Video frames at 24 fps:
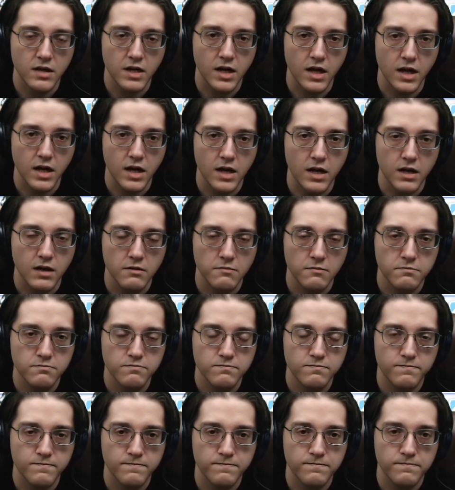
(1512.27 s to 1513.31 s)
Uh,
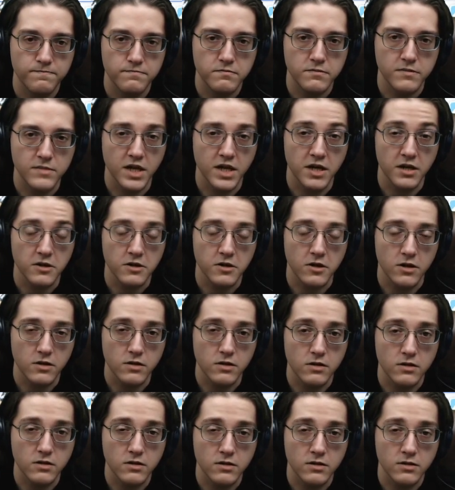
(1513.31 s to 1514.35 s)
they're
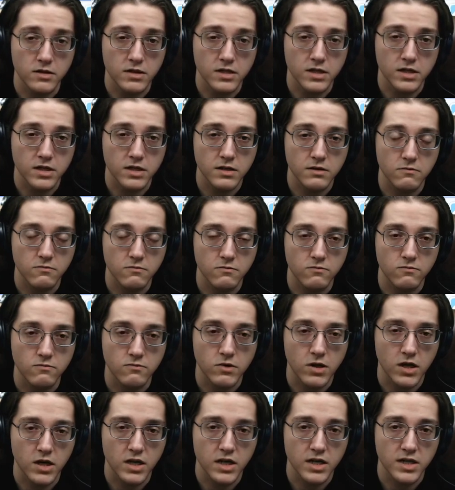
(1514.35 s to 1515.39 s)
called
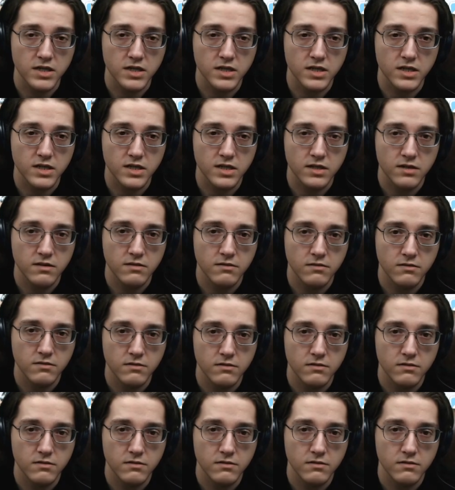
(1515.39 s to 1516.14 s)
rods.